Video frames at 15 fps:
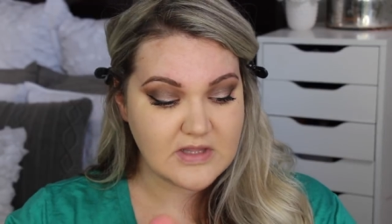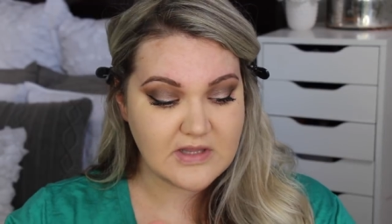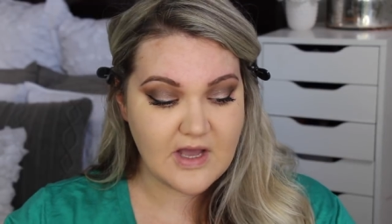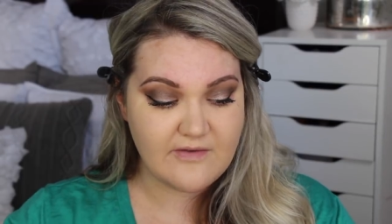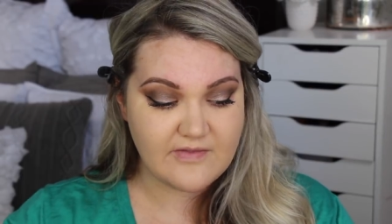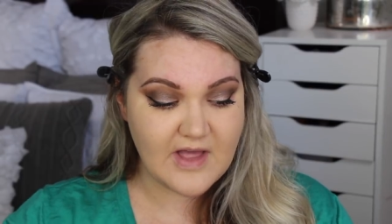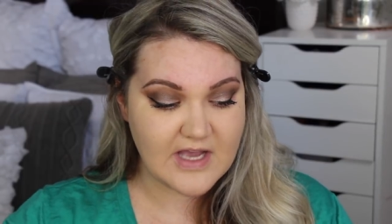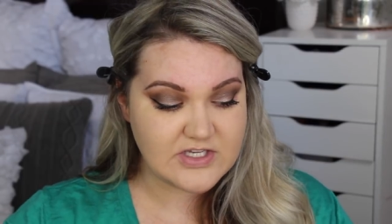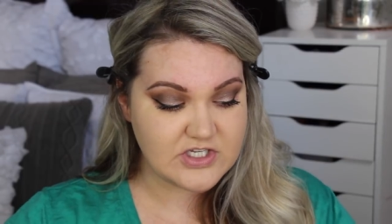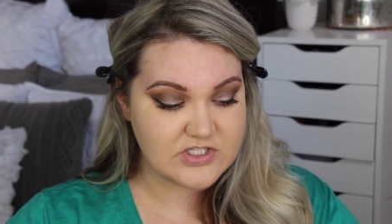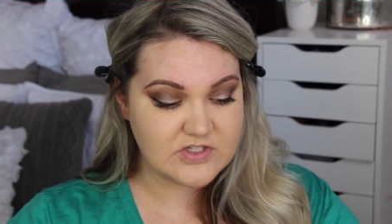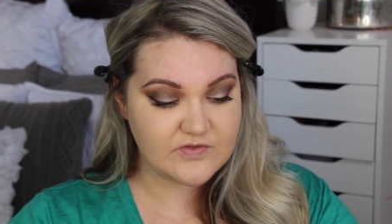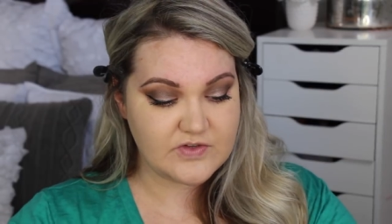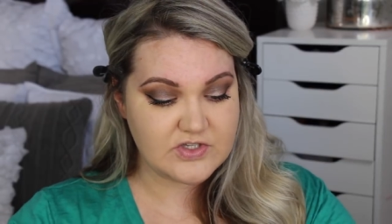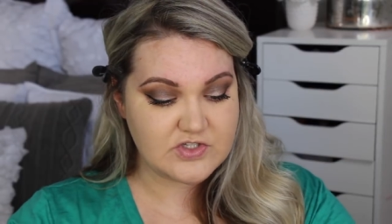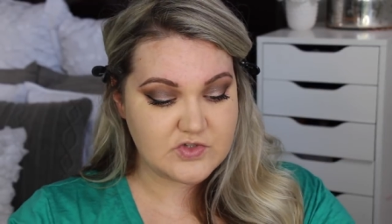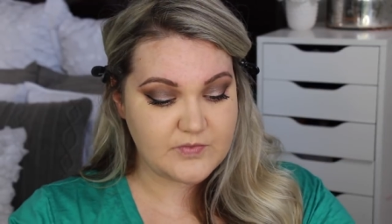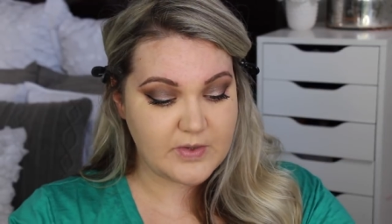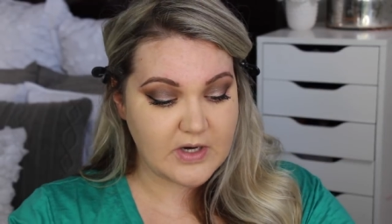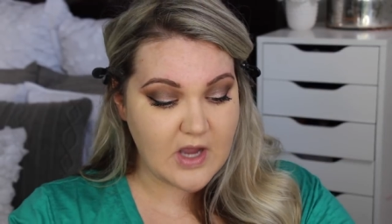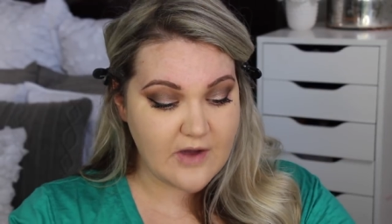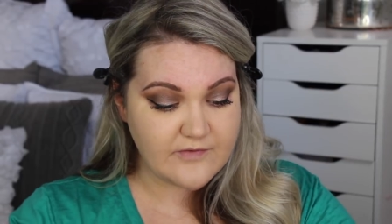love lashes, you feel
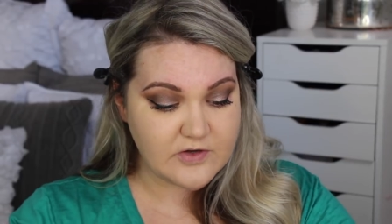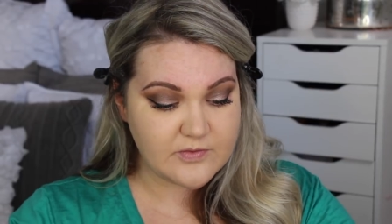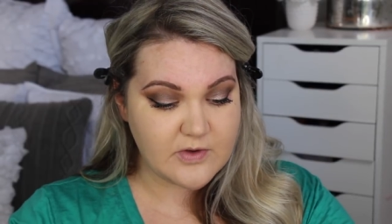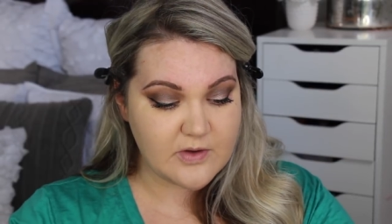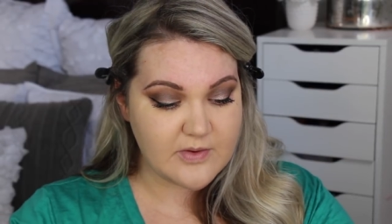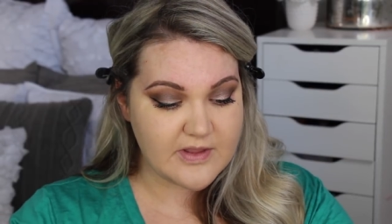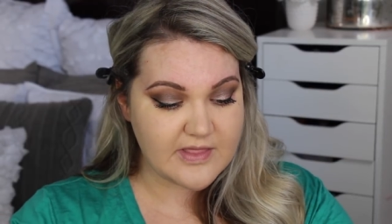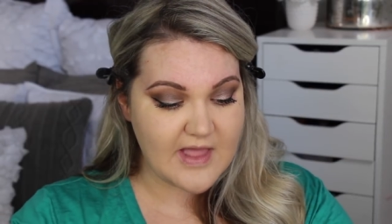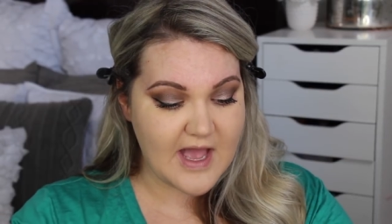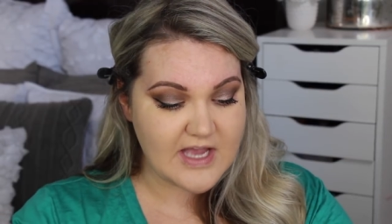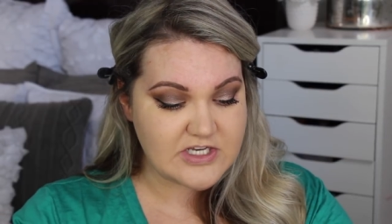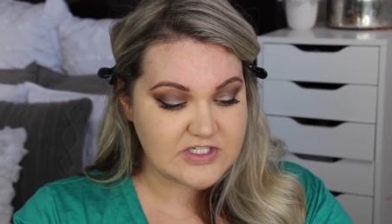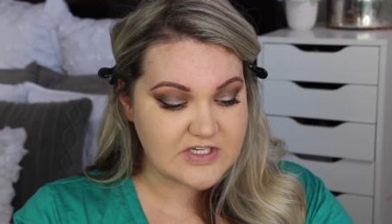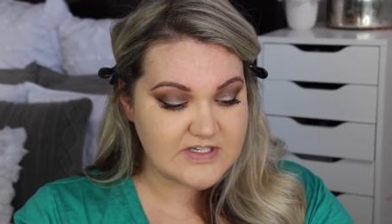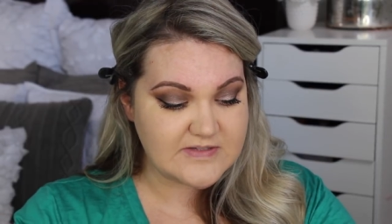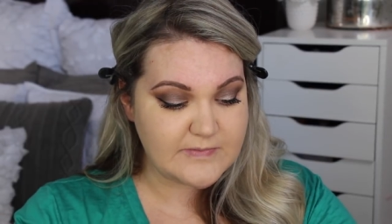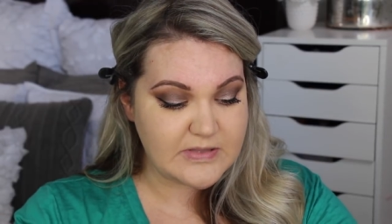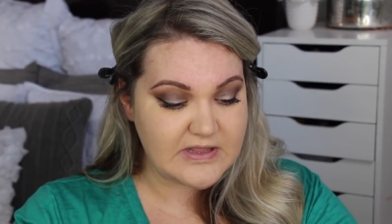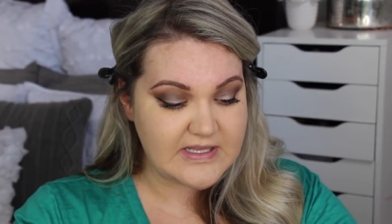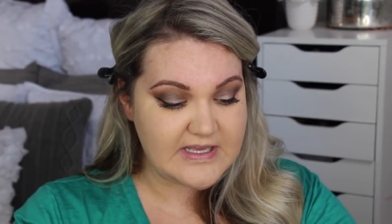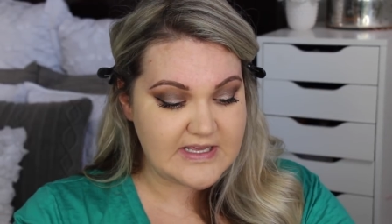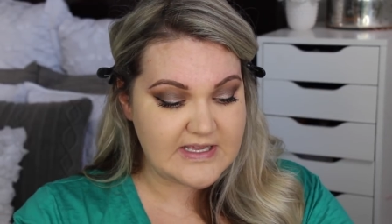super comfortable with lashes,
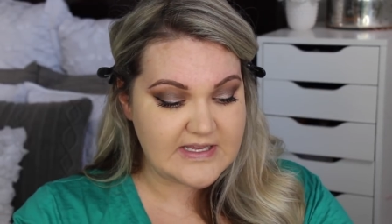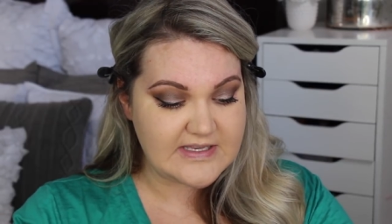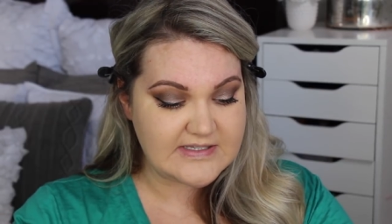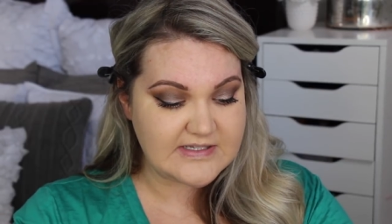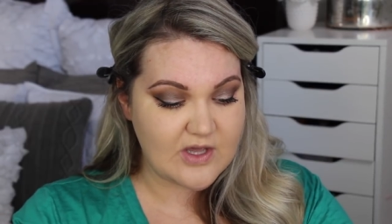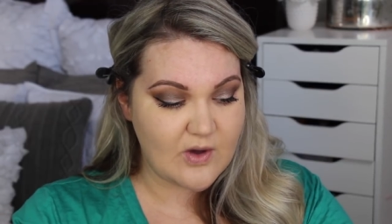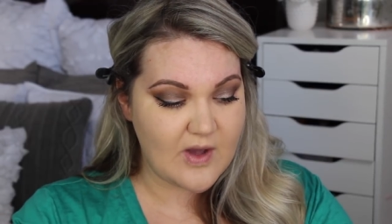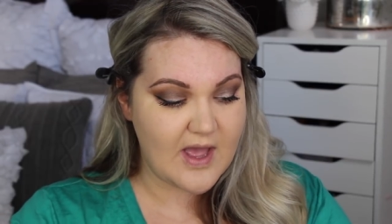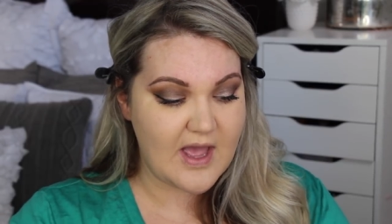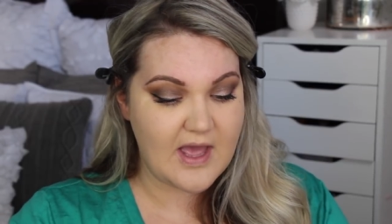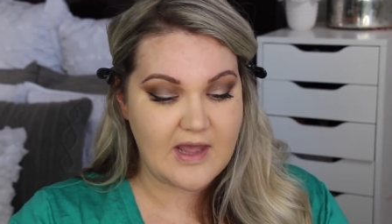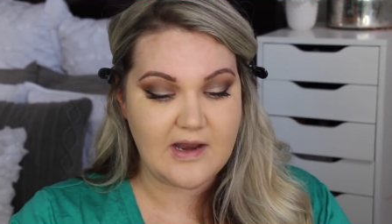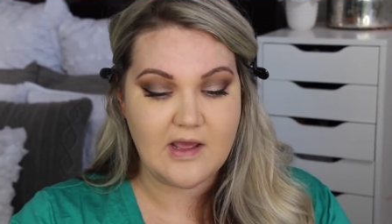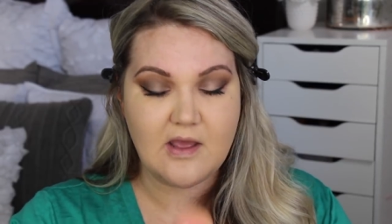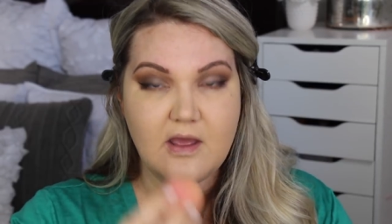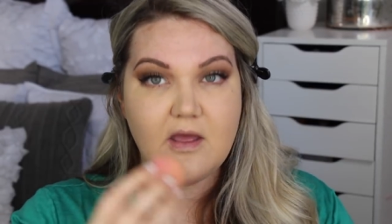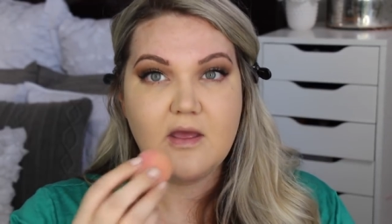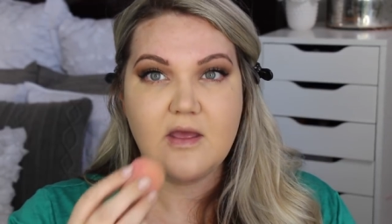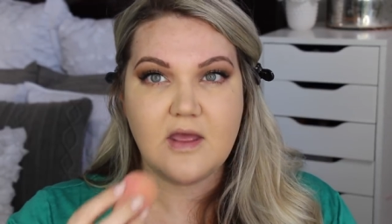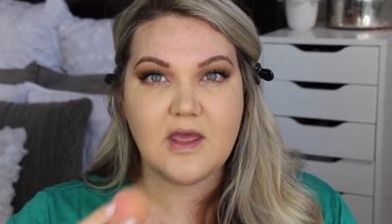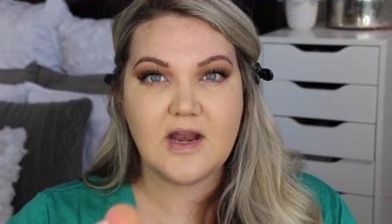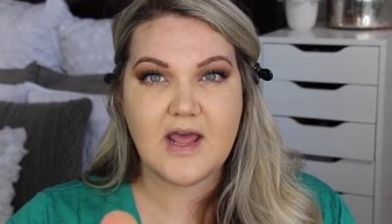please go ahead
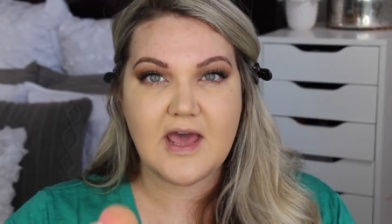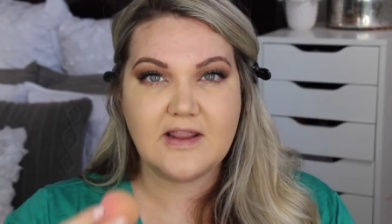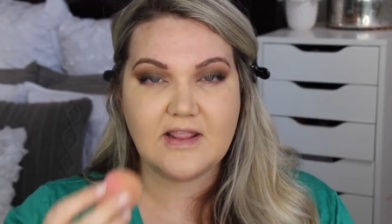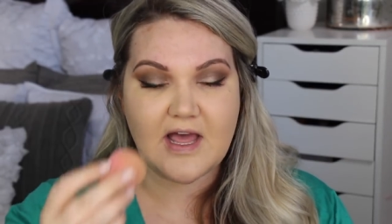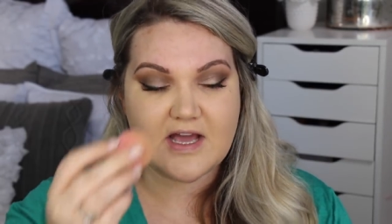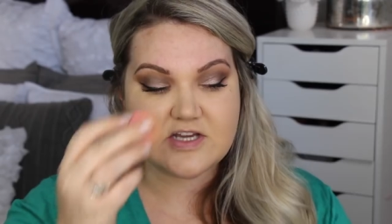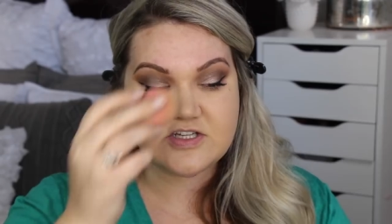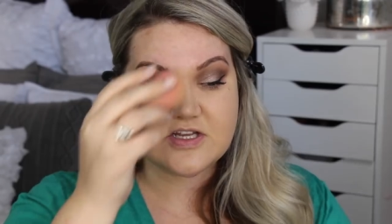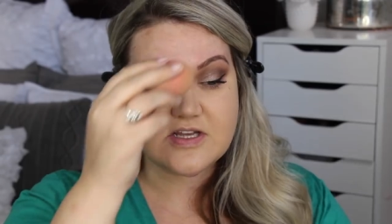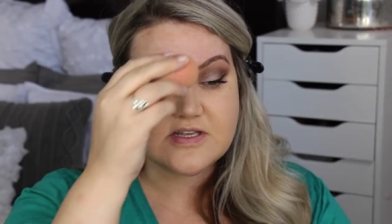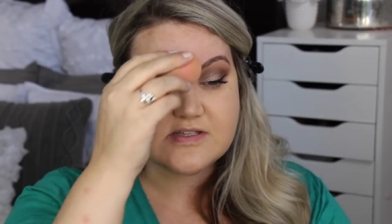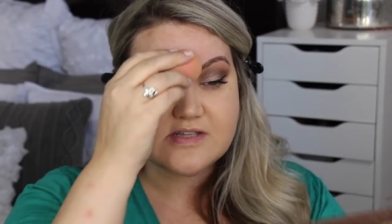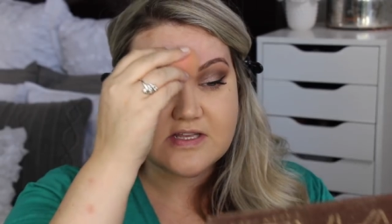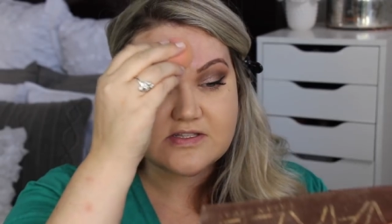and add lashes.